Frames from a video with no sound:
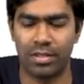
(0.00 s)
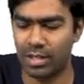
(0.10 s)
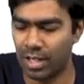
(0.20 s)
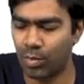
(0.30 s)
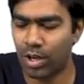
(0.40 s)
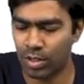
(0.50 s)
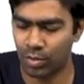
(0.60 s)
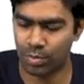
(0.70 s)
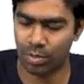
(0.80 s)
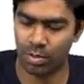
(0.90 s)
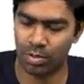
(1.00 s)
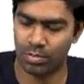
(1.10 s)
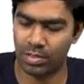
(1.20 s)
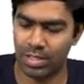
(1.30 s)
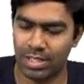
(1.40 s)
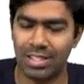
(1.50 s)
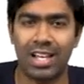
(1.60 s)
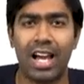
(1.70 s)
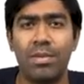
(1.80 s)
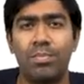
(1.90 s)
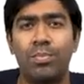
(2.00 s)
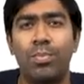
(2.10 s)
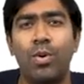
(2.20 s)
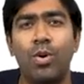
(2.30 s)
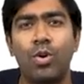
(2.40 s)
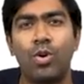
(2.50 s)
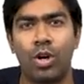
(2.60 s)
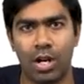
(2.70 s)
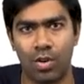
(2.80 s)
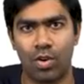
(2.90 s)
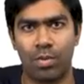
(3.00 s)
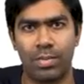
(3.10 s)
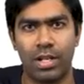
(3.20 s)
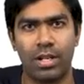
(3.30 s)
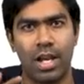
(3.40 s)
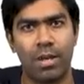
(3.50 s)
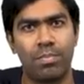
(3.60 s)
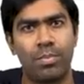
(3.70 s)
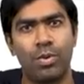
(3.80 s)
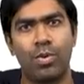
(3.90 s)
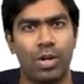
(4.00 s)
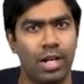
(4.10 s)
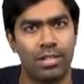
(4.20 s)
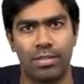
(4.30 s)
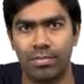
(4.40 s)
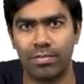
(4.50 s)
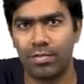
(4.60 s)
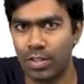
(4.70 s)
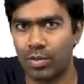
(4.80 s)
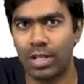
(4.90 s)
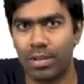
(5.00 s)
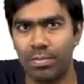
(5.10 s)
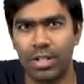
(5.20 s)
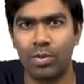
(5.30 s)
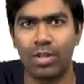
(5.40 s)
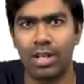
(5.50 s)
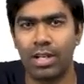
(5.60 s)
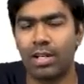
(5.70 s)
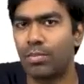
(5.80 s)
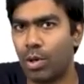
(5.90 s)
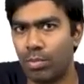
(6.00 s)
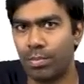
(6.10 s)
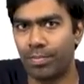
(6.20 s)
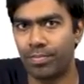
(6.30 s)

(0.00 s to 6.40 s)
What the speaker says: Clear, what are those problems? This is hypogonadotropic hypogonadism. We know that, pituitary related problem.